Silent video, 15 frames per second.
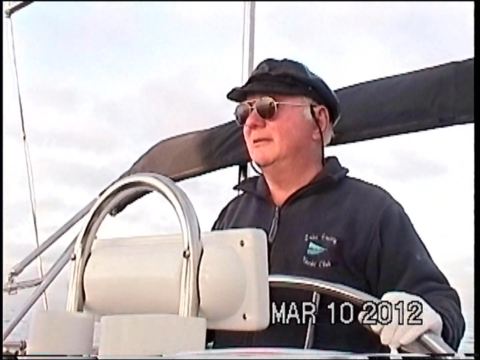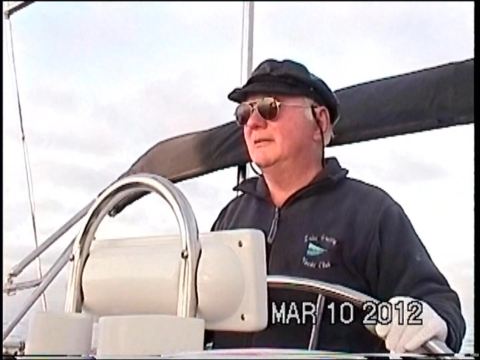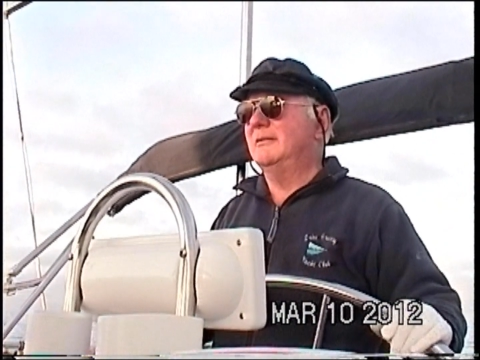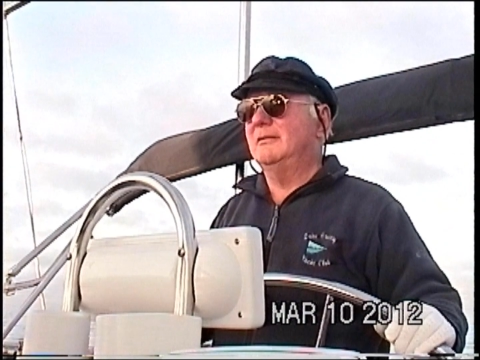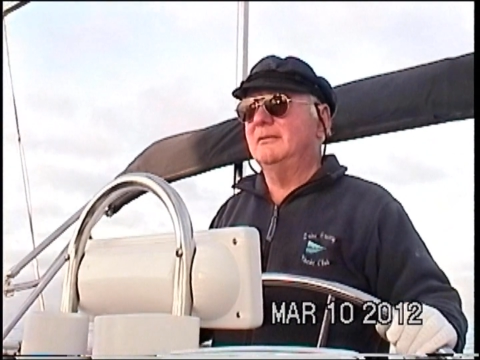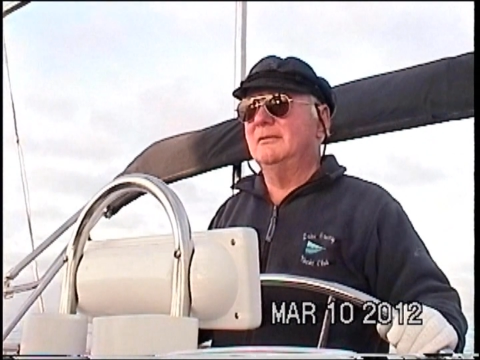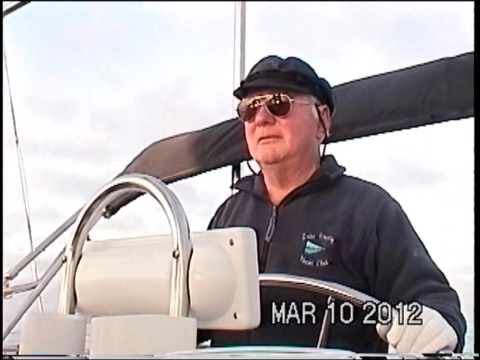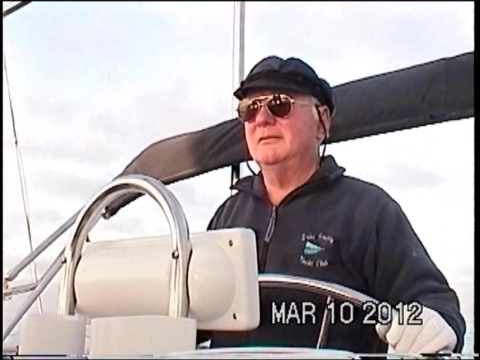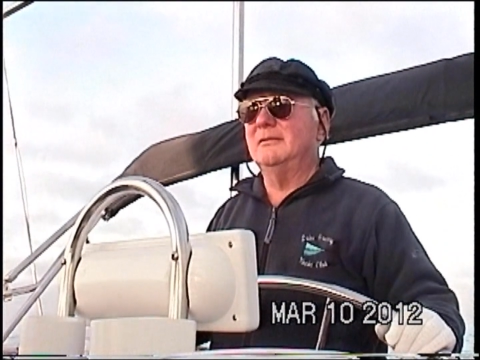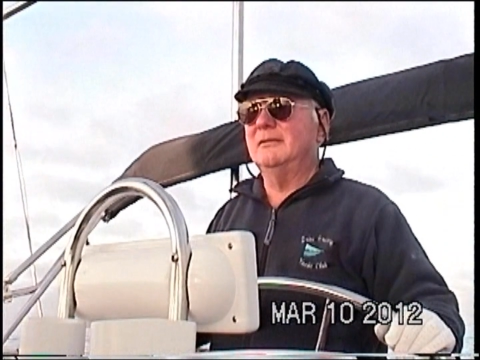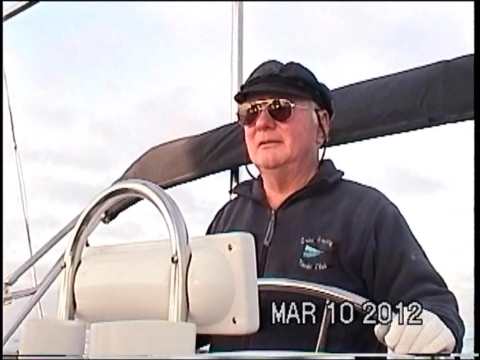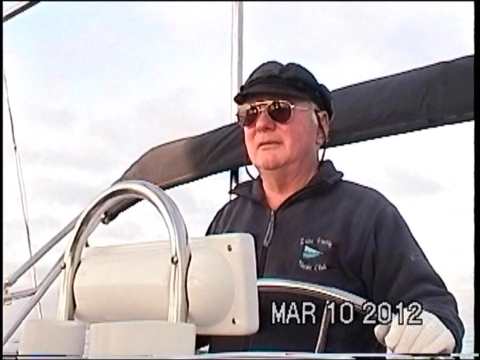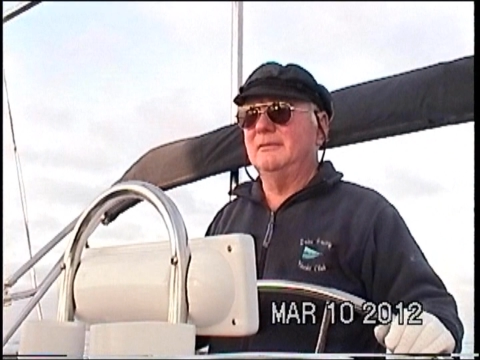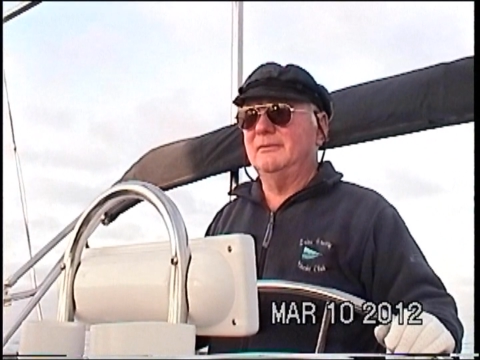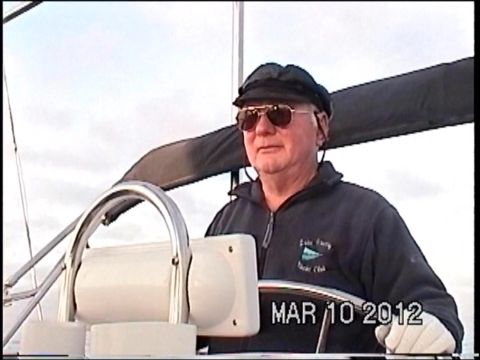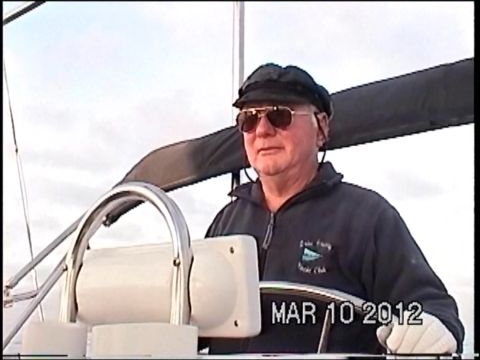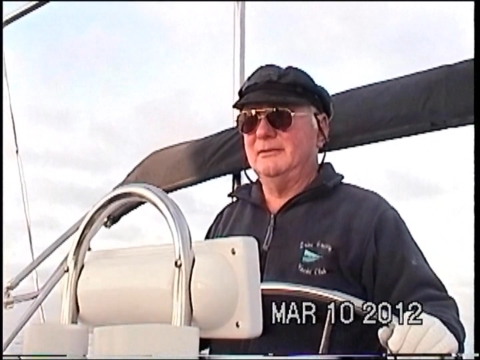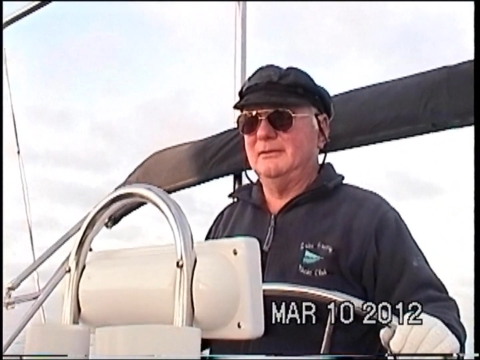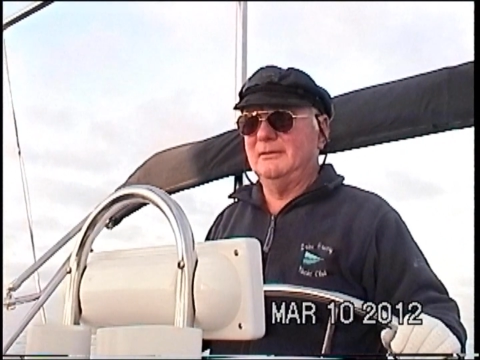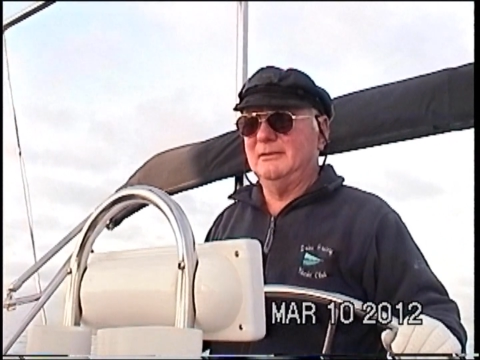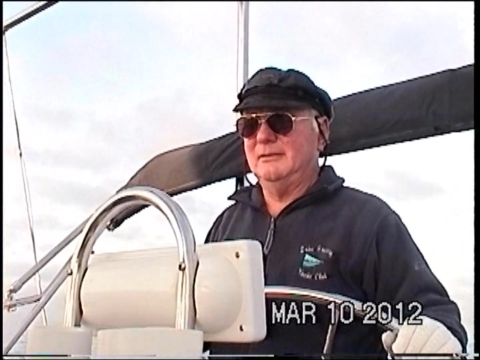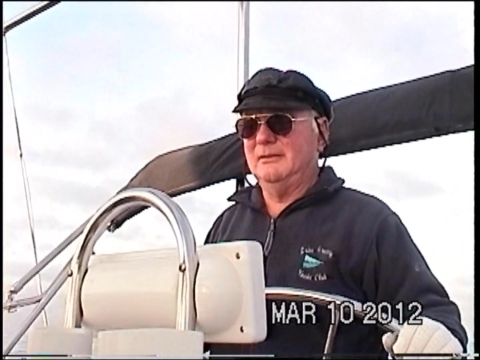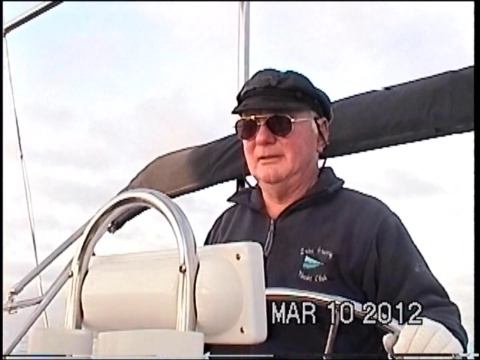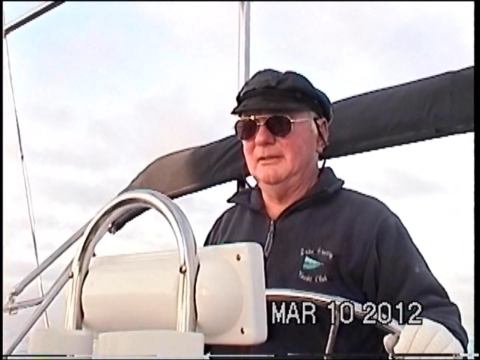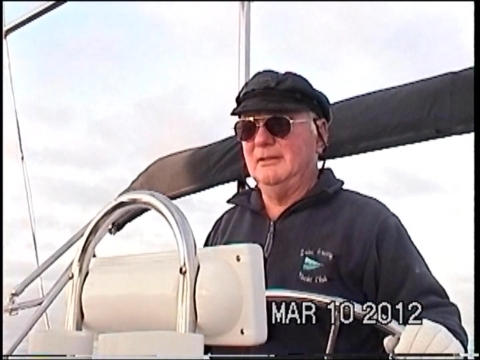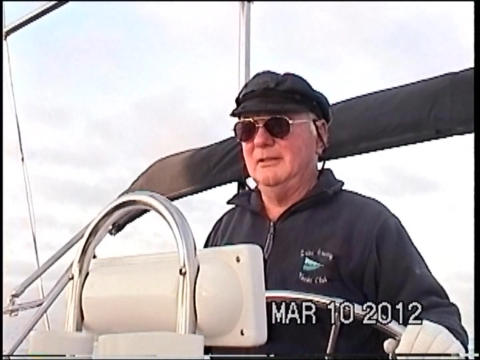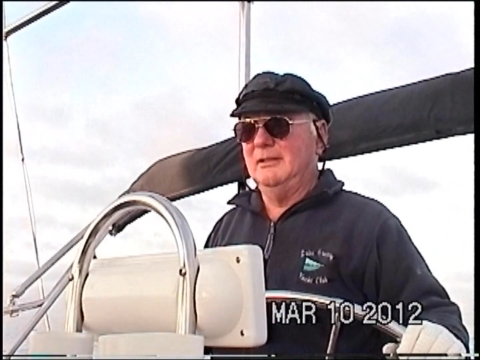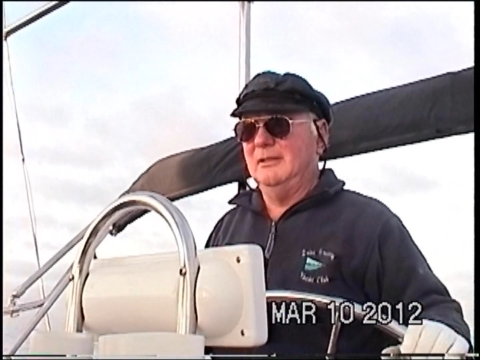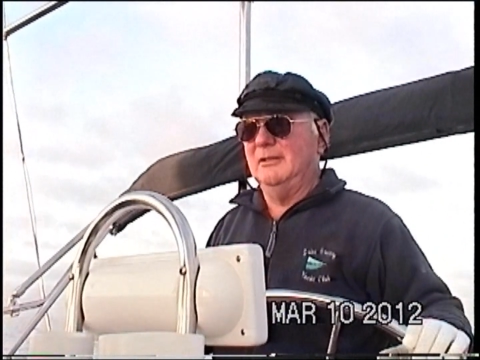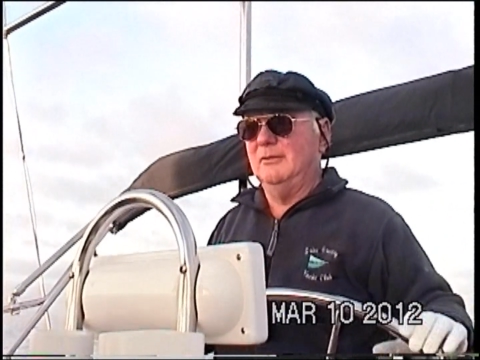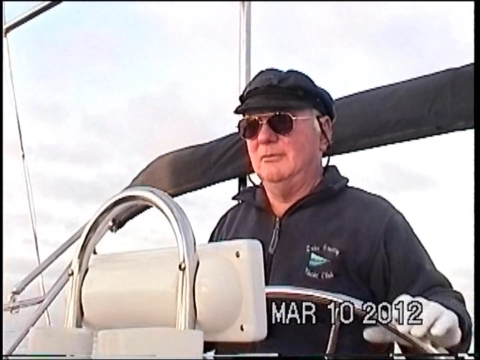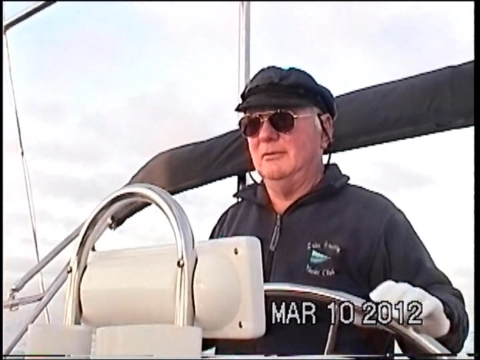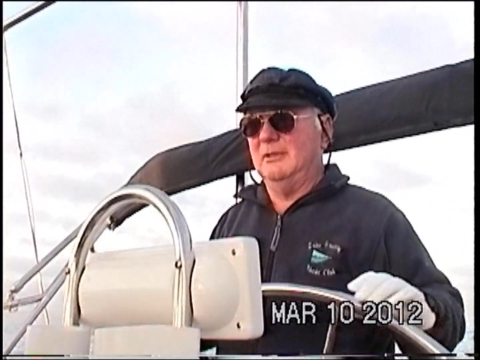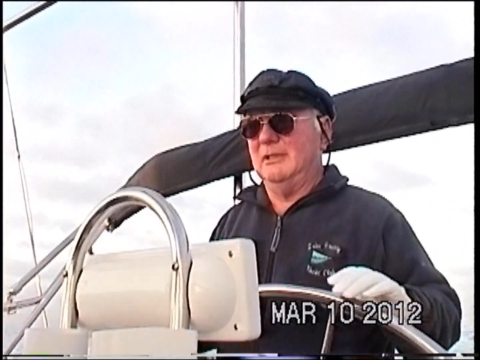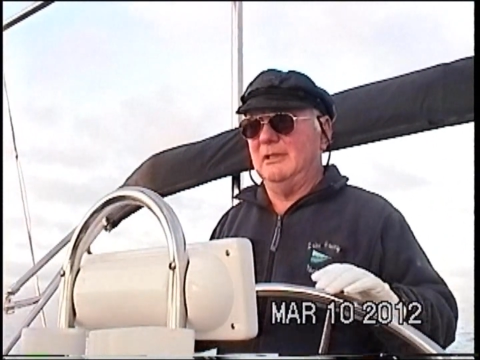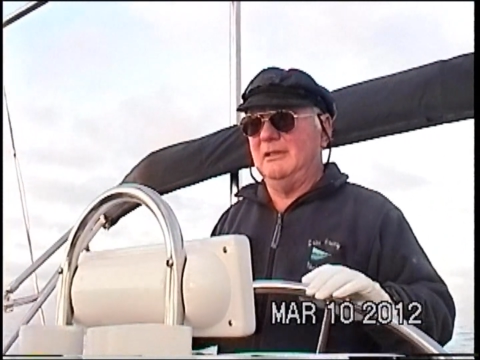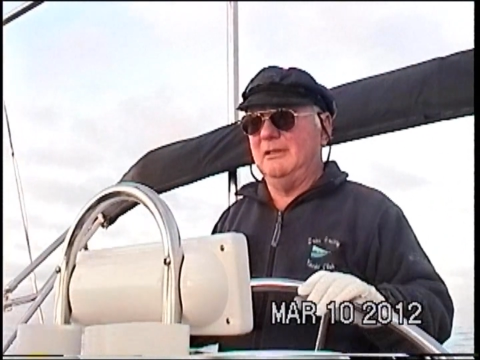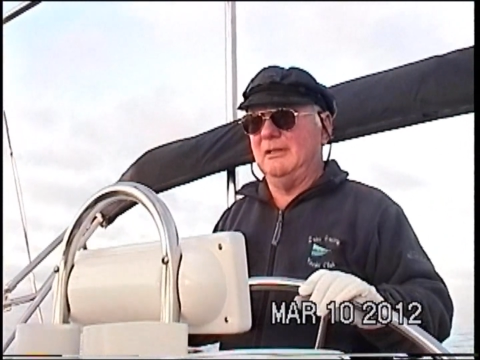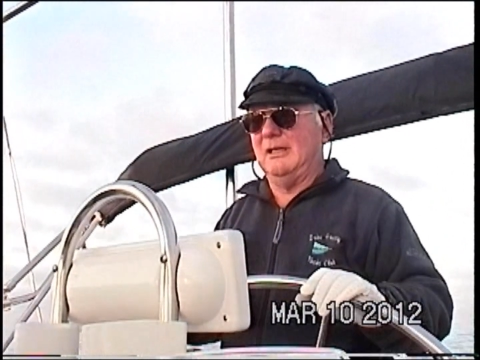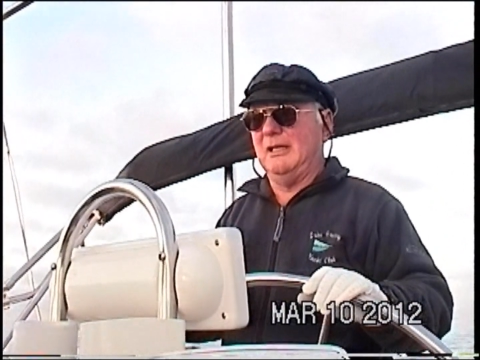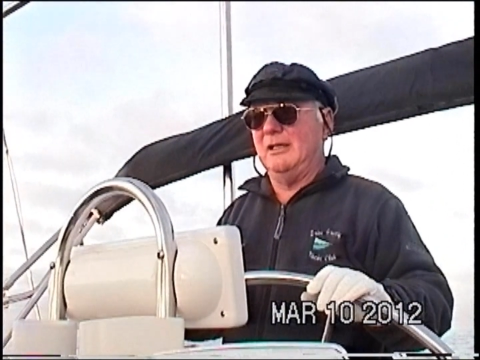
Okay, Rick, tell us what's happening. Well,